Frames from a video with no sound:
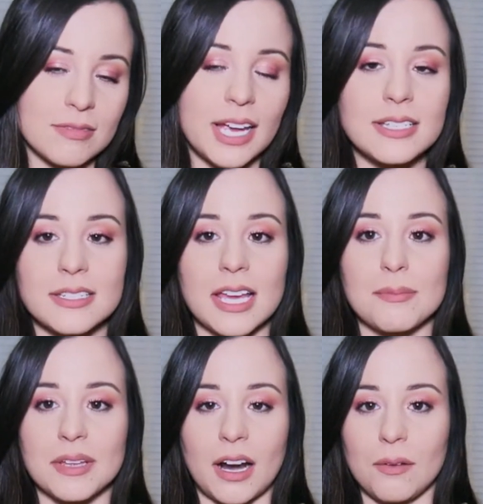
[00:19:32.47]
I hate to say it,
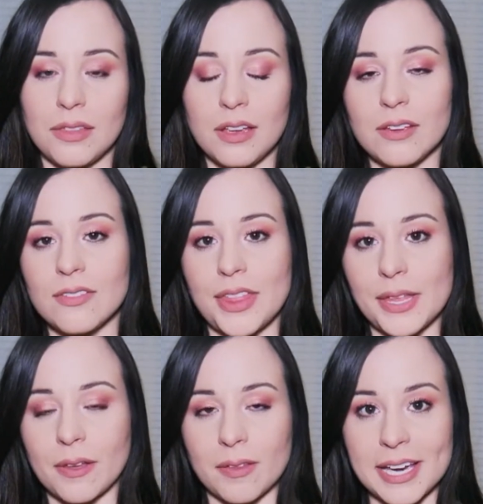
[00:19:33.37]
but I don't even
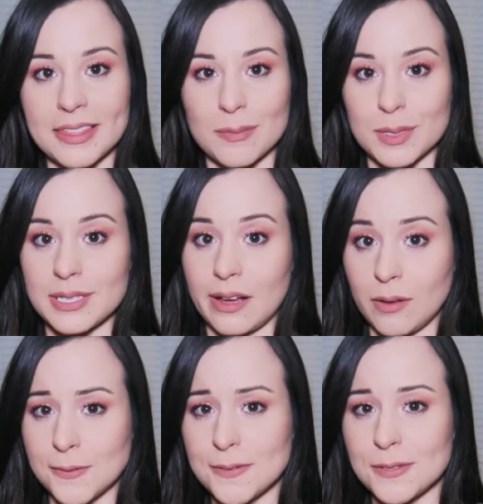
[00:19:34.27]
think they like
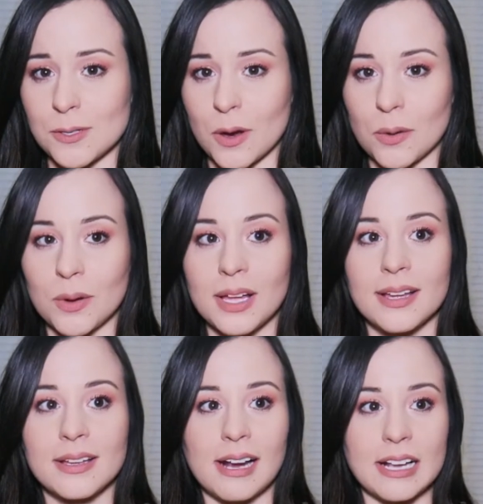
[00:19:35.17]
themselves. So
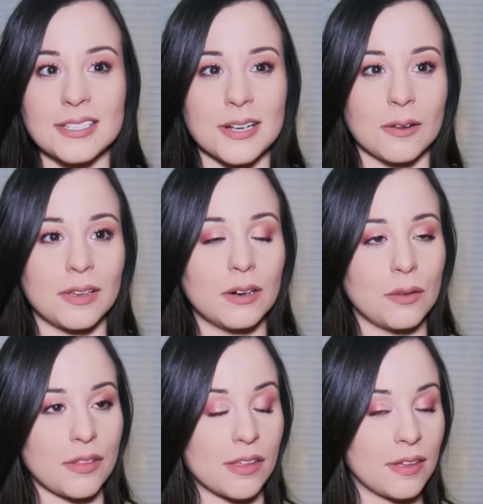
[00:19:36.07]
I certainly
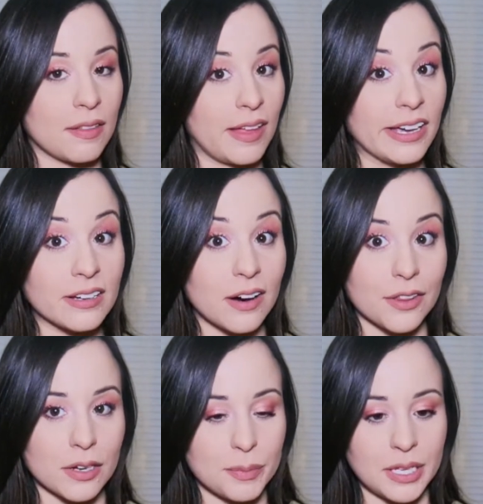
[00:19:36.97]
don't think they like
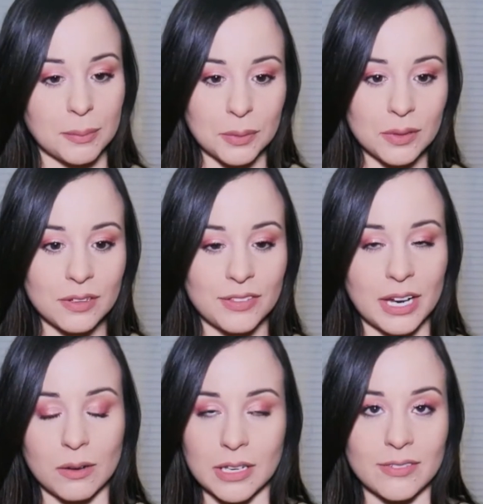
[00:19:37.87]
other people if they
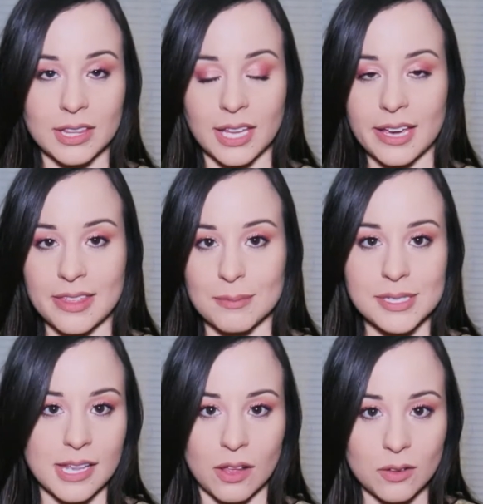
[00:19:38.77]
don't even like
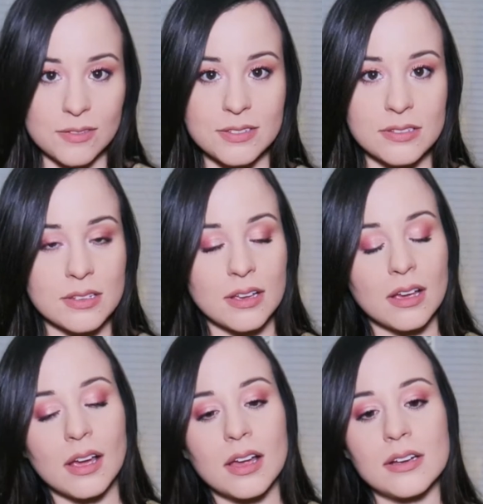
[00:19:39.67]
themselves.
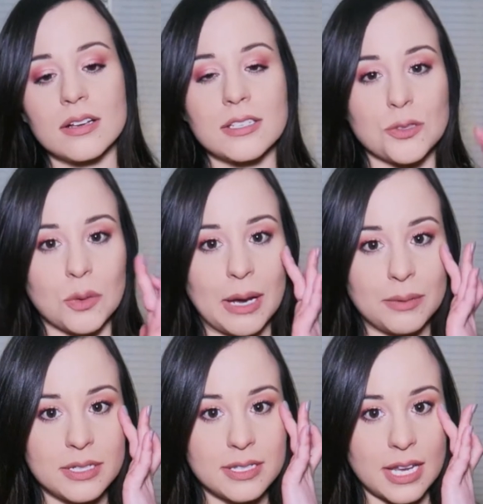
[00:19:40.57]
So I
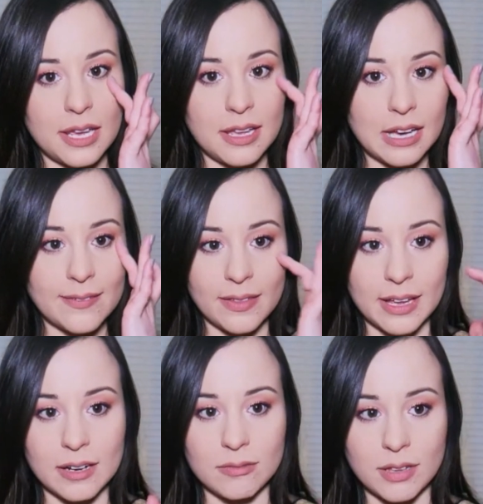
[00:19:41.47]
would say they have a
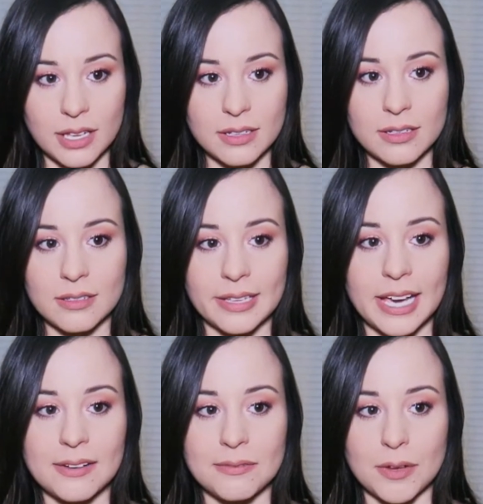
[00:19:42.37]
lot of, like, they
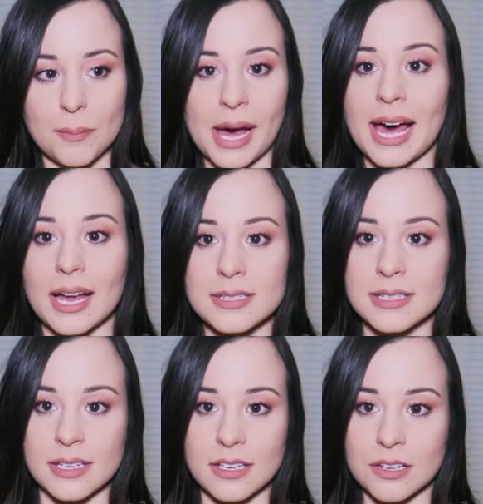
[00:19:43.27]
have a
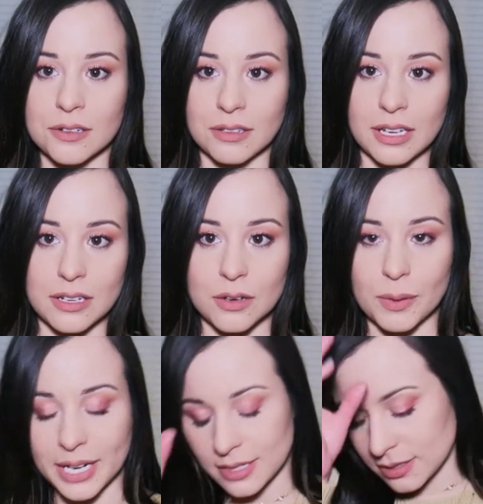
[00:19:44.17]
posse or, like,
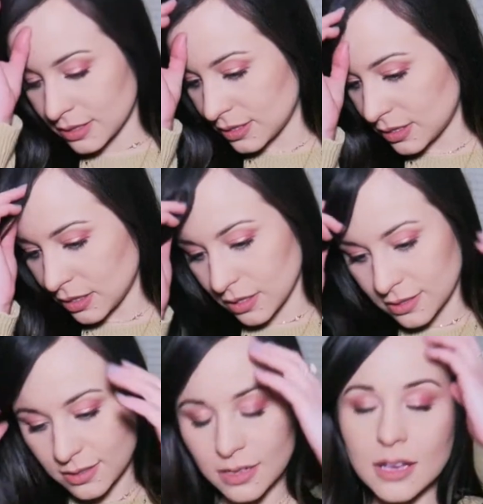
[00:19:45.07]
acquaintances,
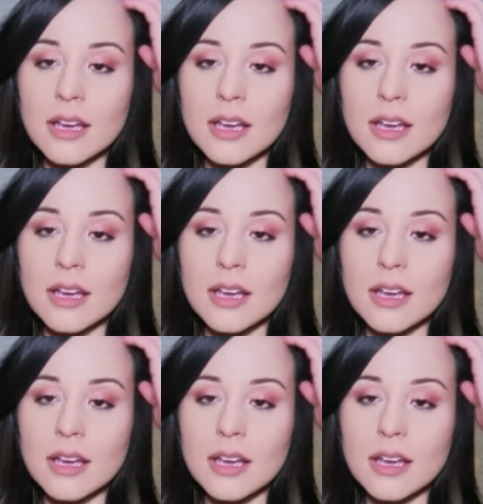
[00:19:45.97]
because